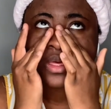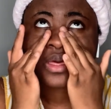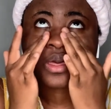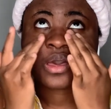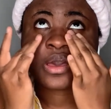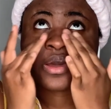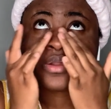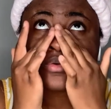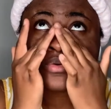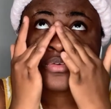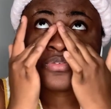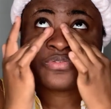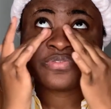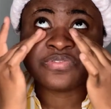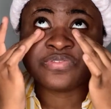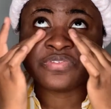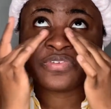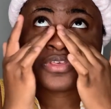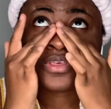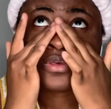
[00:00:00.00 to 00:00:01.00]
I don't
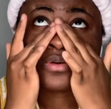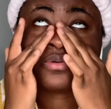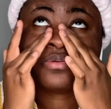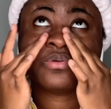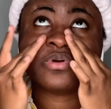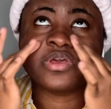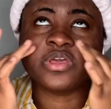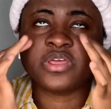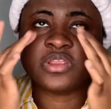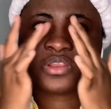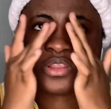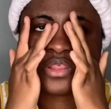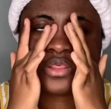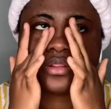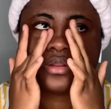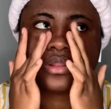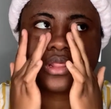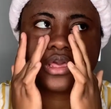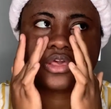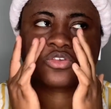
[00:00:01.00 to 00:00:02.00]
feel any
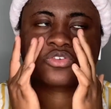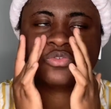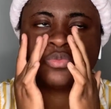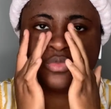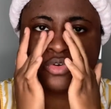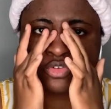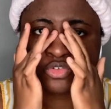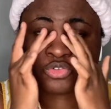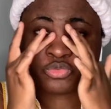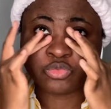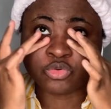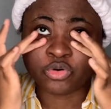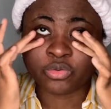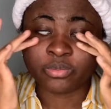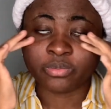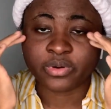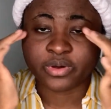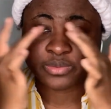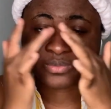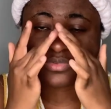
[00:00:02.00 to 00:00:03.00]
like small, small
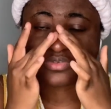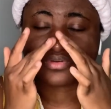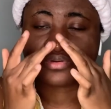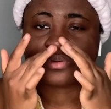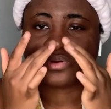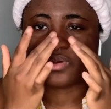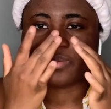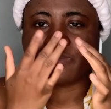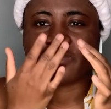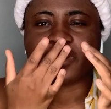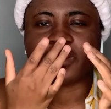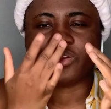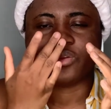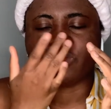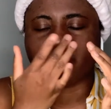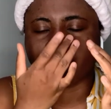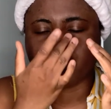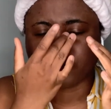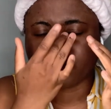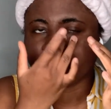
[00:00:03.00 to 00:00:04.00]
bumps around my
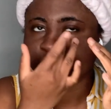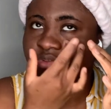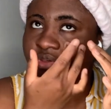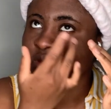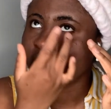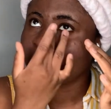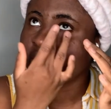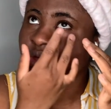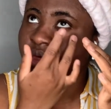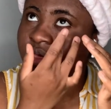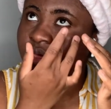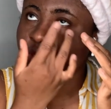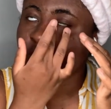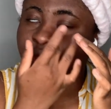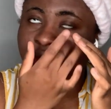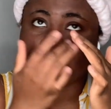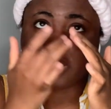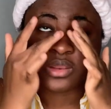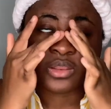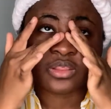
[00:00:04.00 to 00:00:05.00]
nose
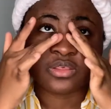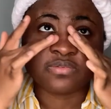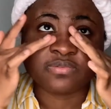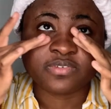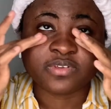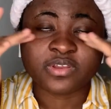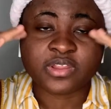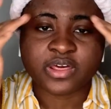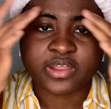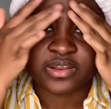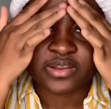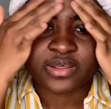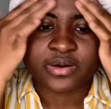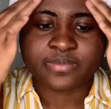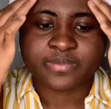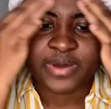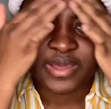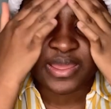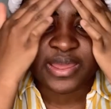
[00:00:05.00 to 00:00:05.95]
and even under my